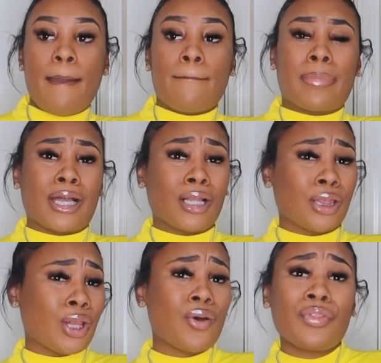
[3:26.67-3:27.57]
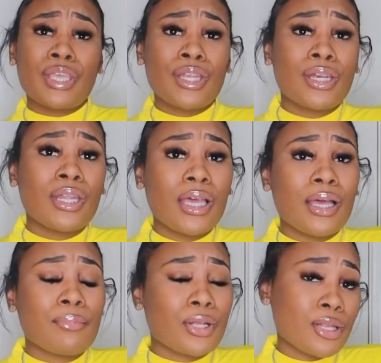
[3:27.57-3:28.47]
my clothing
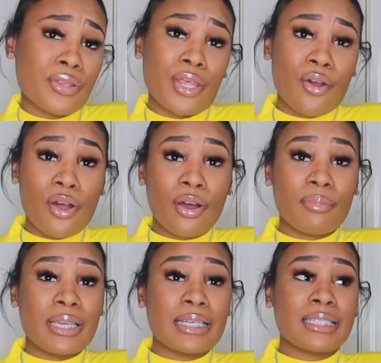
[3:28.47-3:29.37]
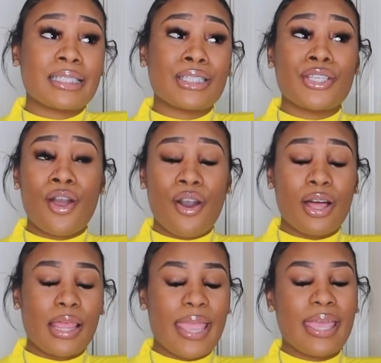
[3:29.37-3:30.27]
haul, because
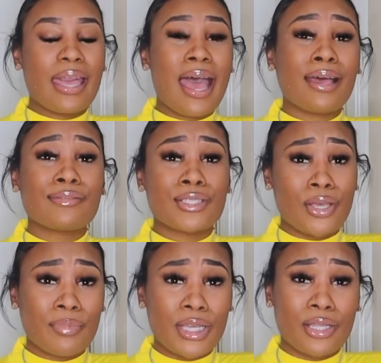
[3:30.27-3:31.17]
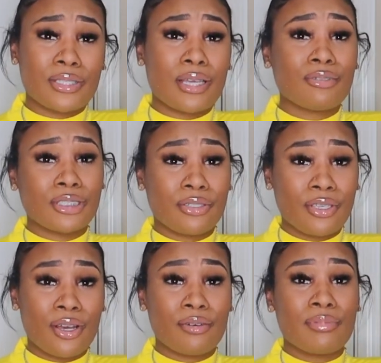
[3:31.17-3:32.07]
y'all, like, I have so many clothes I would show
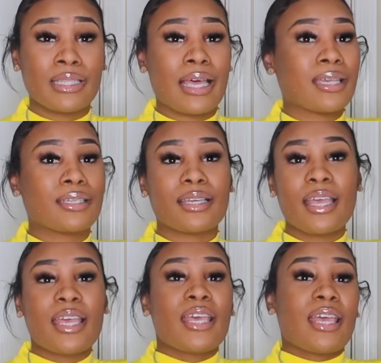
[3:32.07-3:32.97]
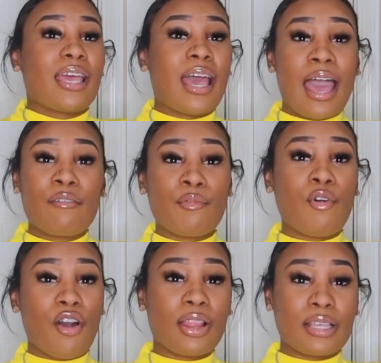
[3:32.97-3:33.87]
y'all, but like, I have them
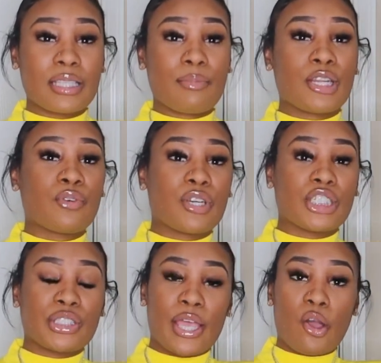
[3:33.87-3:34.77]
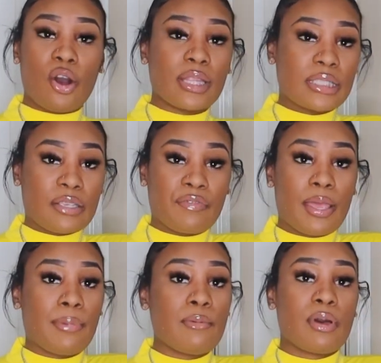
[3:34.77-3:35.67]
all outside my door, just like all this stuff
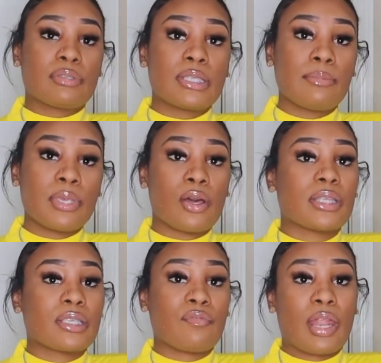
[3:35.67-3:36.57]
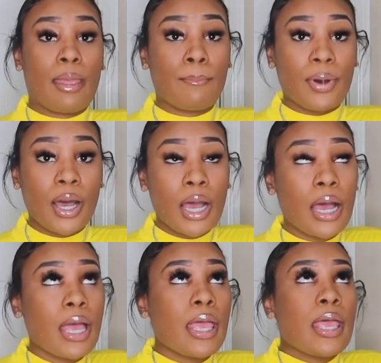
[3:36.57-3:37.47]
that people have sent me, all the stuff that I bought,